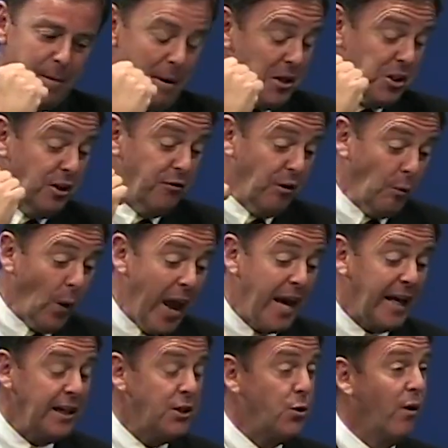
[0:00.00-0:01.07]
must have
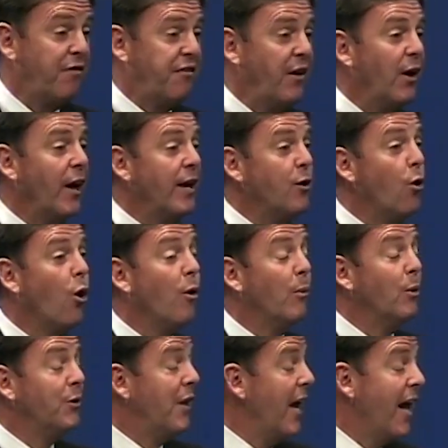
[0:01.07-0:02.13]
awakened to a fairly
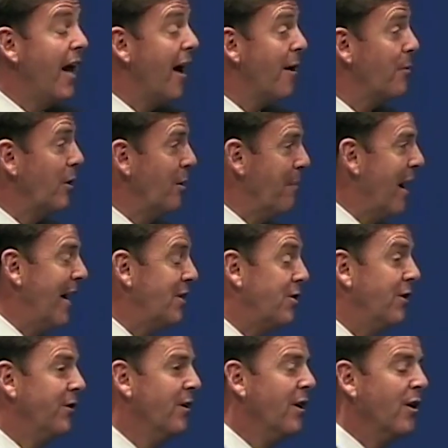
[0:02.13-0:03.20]
normal day, I would
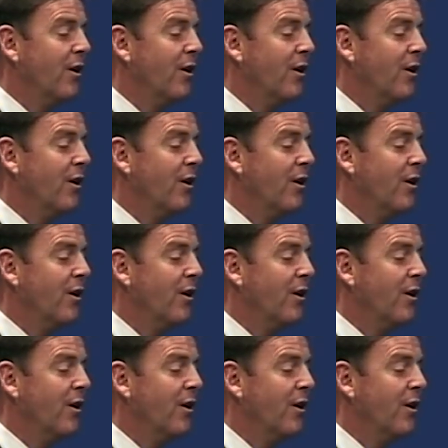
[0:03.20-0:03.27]
imagine.